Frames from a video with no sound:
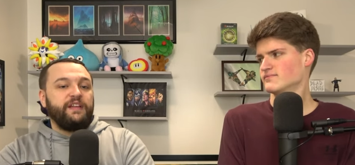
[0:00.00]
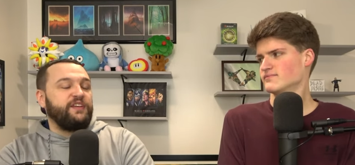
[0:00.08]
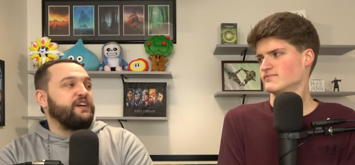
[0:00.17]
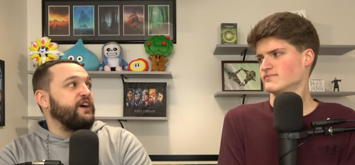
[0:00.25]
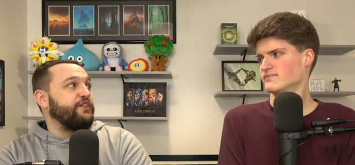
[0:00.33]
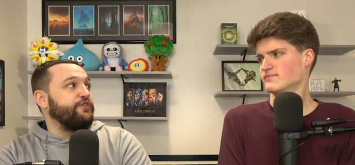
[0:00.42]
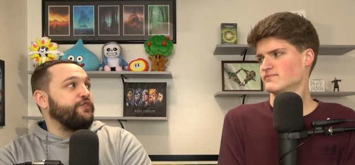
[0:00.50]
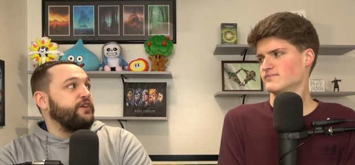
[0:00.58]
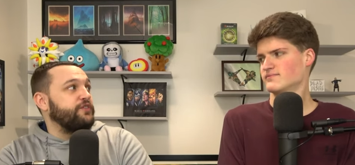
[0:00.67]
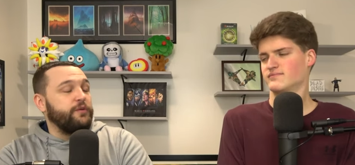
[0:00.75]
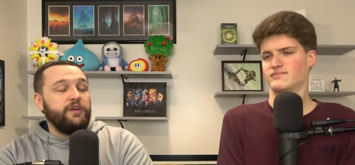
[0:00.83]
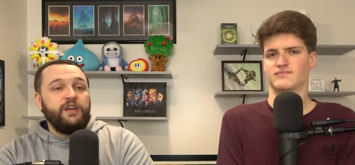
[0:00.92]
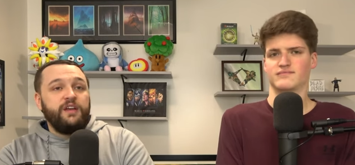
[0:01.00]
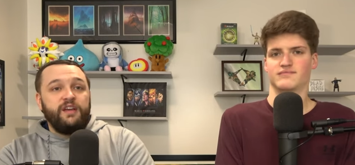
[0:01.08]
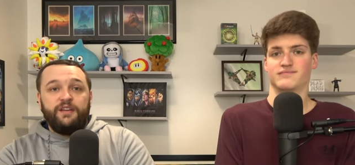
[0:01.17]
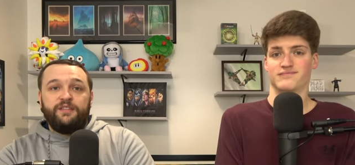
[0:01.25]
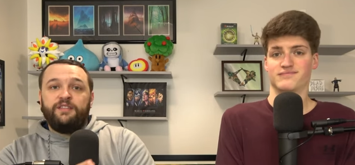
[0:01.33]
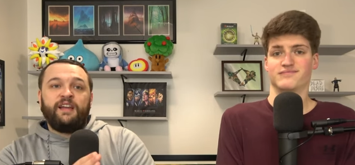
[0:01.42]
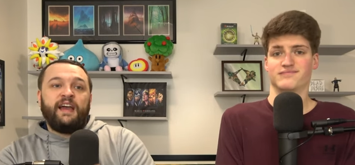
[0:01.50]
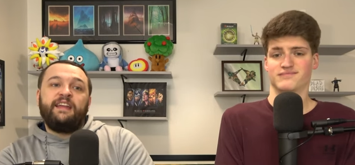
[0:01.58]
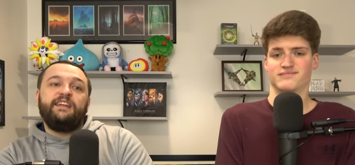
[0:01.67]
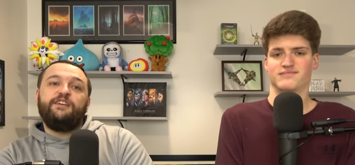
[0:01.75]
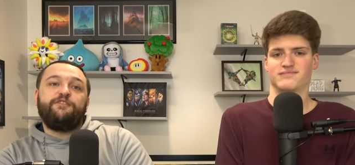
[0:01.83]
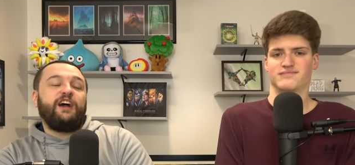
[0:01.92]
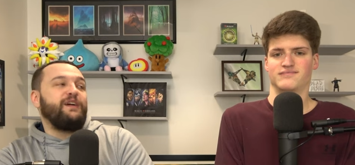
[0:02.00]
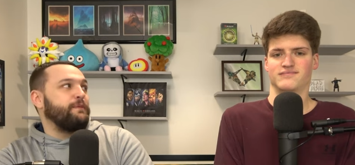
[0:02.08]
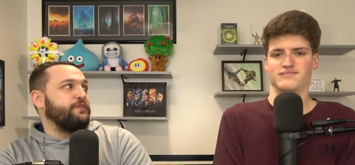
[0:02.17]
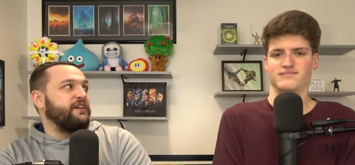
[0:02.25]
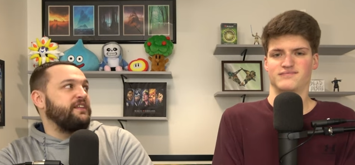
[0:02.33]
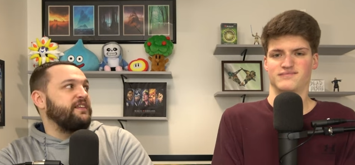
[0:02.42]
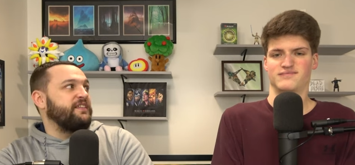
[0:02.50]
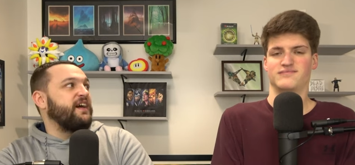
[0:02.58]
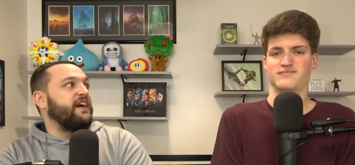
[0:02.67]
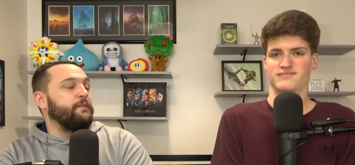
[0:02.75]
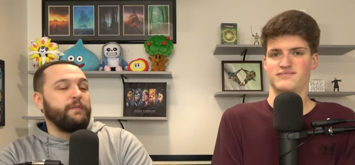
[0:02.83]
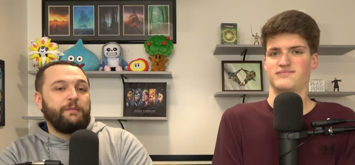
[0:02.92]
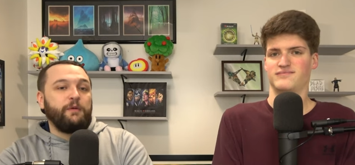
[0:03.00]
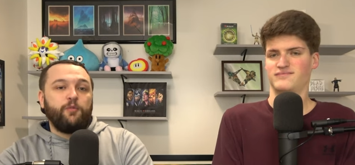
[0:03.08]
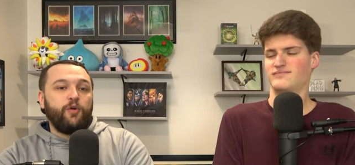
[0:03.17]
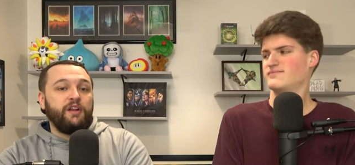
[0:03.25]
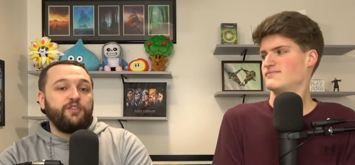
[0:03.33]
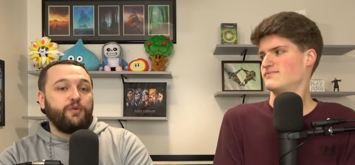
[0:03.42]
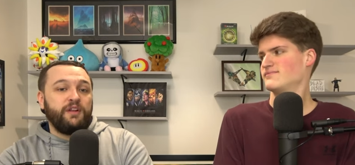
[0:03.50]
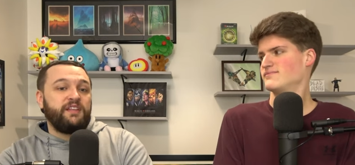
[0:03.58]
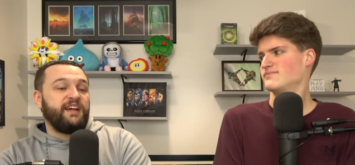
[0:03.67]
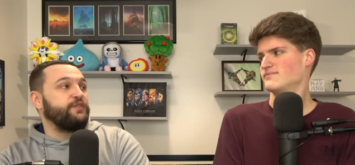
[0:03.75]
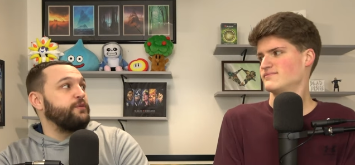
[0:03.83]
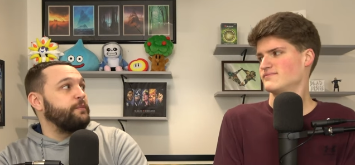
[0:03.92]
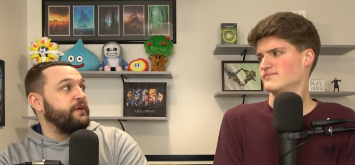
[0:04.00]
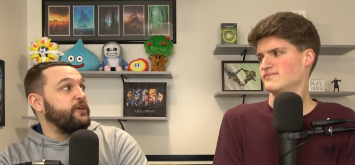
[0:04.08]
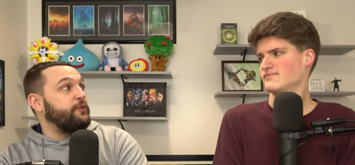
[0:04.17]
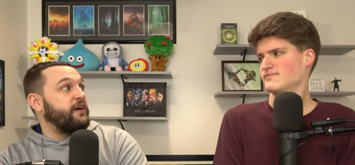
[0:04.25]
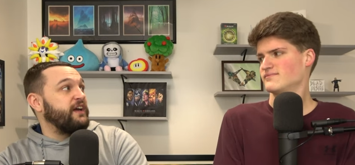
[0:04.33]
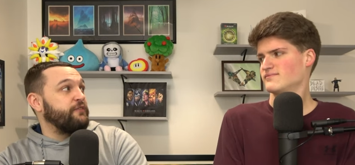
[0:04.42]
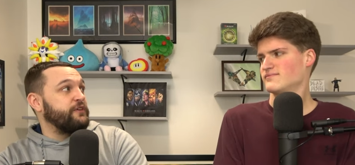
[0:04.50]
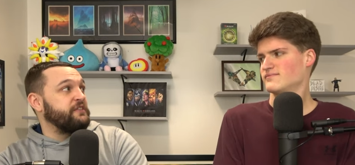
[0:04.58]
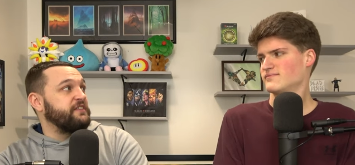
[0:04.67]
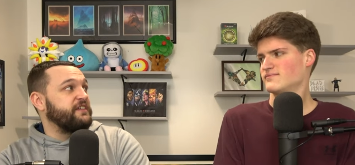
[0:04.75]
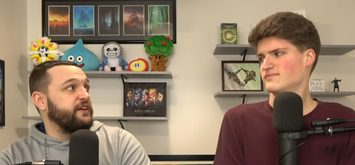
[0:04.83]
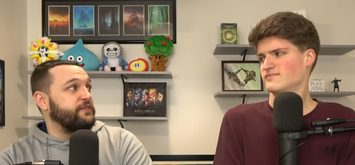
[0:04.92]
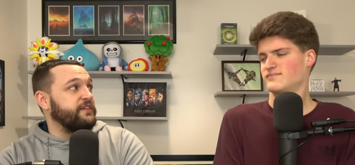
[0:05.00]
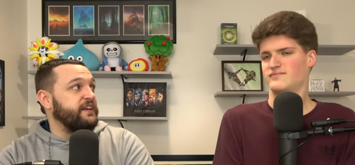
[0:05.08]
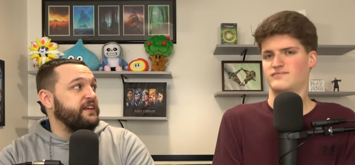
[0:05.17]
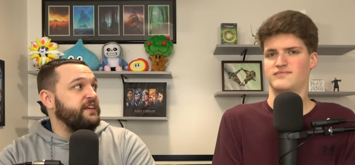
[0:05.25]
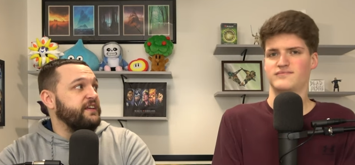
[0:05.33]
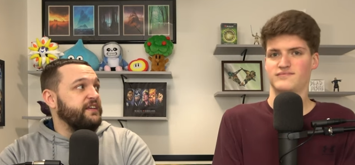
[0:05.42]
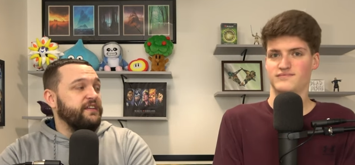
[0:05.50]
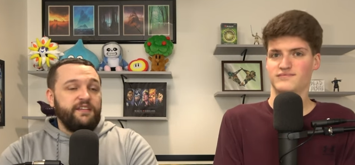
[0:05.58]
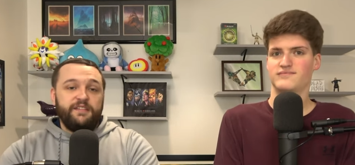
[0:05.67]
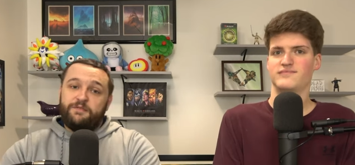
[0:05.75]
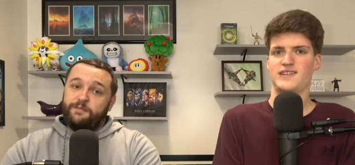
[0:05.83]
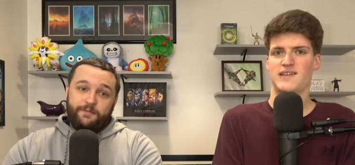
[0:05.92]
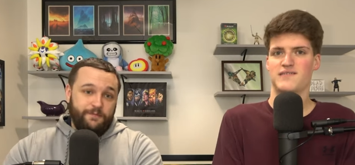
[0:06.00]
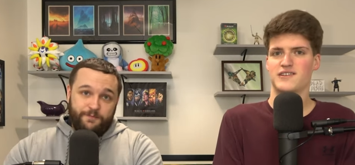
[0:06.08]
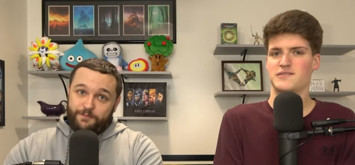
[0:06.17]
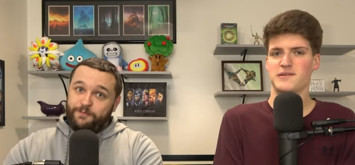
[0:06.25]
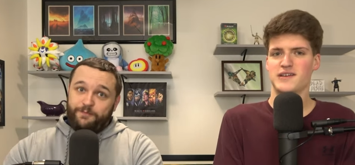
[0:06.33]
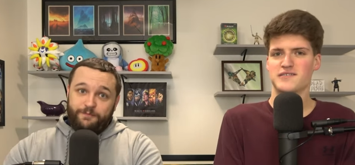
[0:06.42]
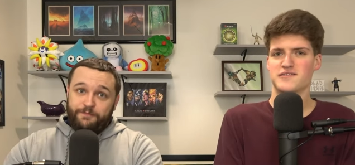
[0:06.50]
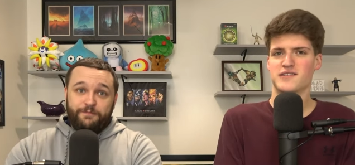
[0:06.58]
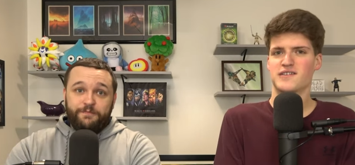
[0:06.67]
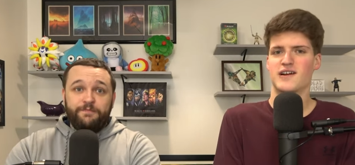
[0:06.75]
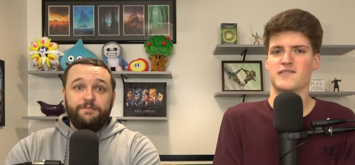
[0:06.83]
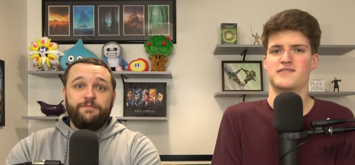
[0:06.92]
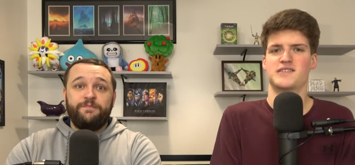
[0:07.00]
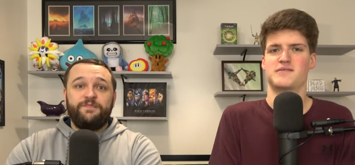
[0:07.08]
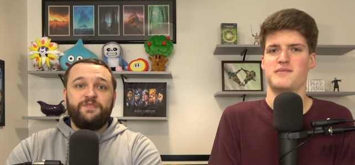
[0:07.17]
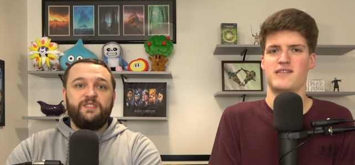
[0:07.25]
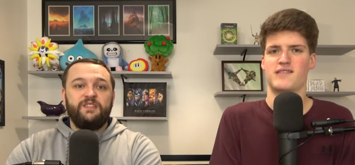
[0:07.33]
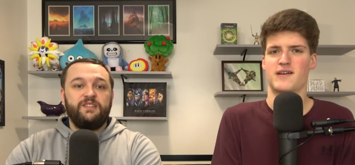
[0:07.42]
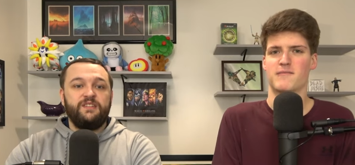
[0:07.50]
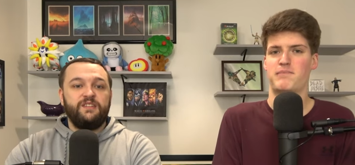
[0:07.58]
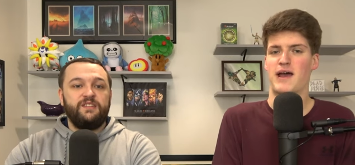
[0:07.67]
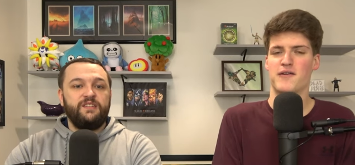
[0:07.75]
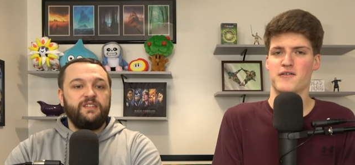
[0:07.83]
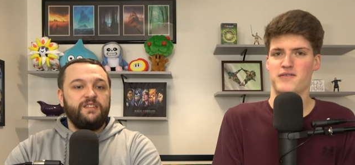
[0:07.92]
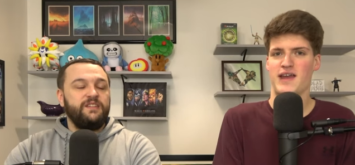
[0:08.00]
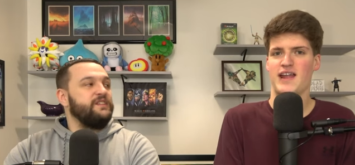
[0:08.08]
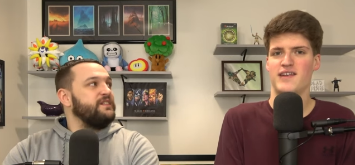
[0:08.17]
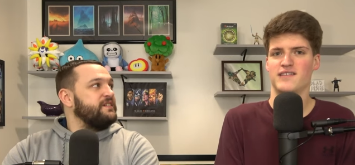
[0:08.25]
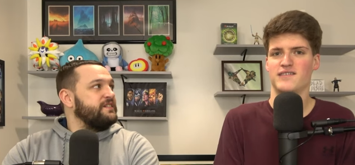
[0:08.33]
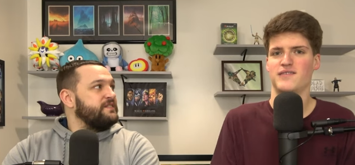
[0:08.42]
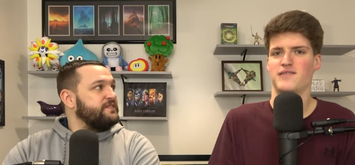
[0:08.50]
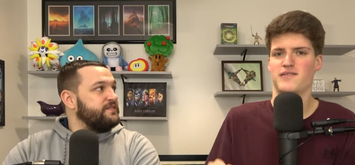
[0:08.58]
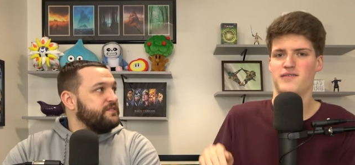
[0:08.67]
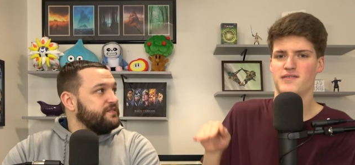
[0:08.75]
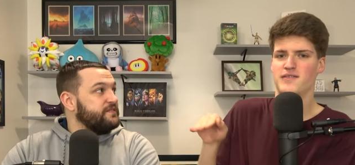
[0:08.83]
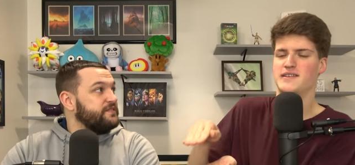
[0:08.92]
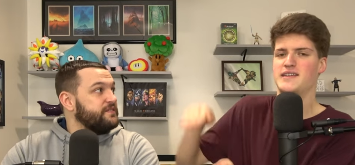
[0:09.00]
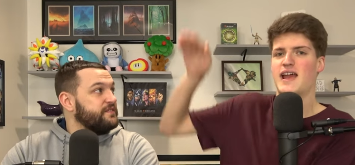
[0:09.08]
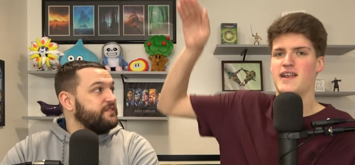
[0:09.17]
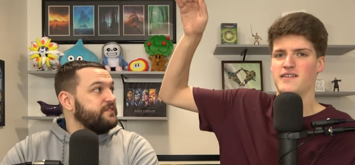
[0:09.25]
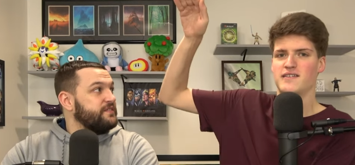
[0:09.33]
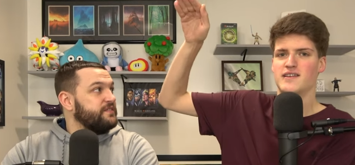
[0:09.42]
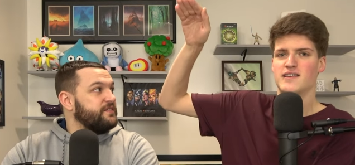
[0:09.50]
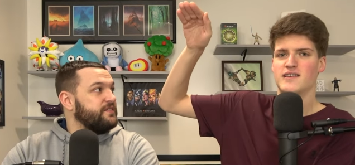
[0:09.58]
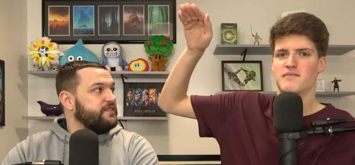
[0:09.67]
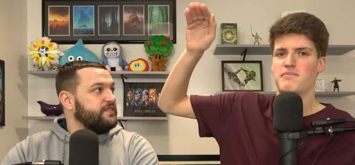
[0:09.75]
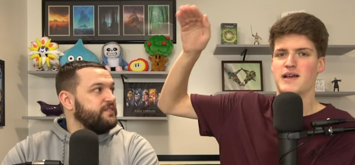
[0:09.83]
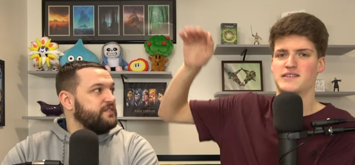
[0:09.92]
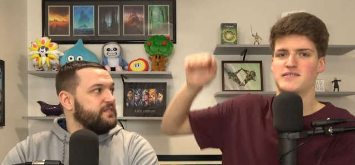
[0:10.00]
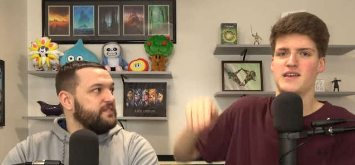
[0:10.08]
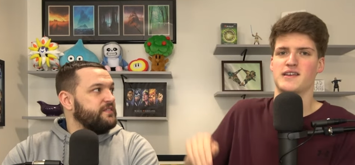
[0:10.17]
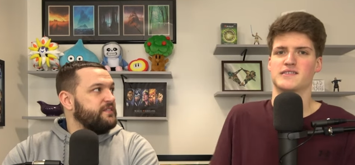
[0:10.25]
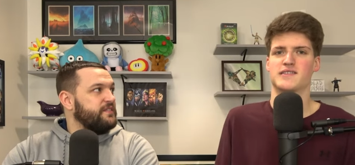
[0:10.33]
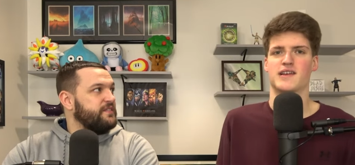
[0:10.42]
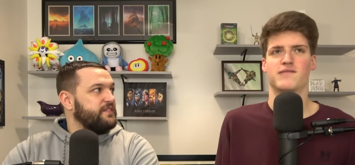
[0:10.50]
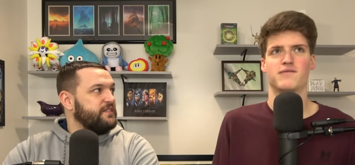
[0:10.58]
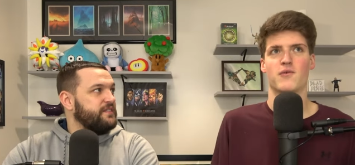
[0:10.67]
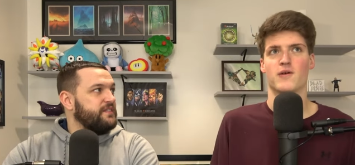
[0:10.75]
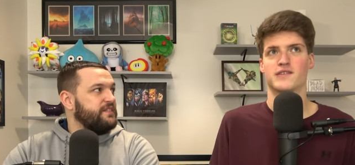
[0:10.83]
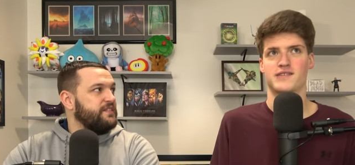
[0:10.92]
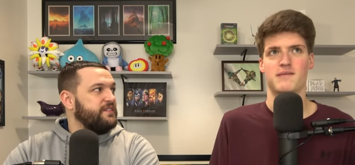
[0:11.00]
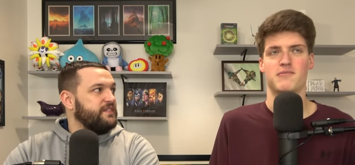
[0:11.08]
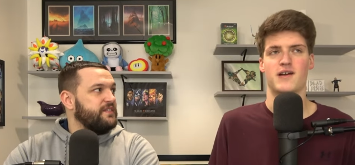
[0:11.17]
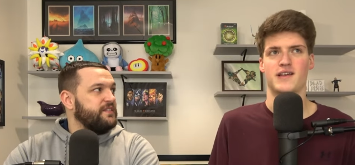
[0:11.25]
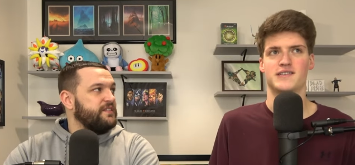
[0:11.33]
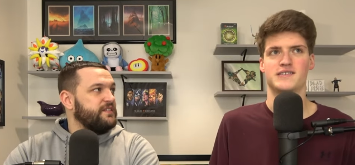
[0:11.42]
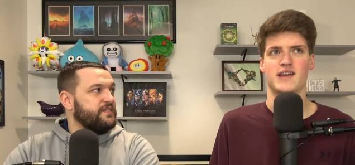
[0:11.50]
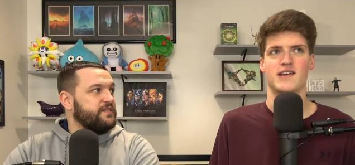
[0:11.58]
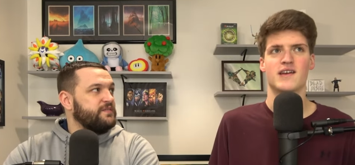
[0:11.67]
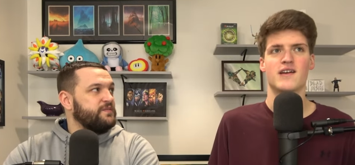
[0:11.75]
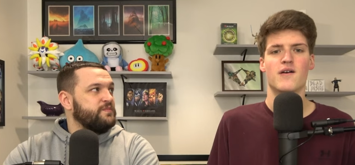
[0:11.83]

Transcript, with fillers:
Speaker 1: make the cuts for us. 95% of the time, maybe one in 20 decks we build will have one of these cards in it.
Speaker 2: Yeah, just because they're good cards doesn't mean they're better than the 10 best things. Like, for example, I could say,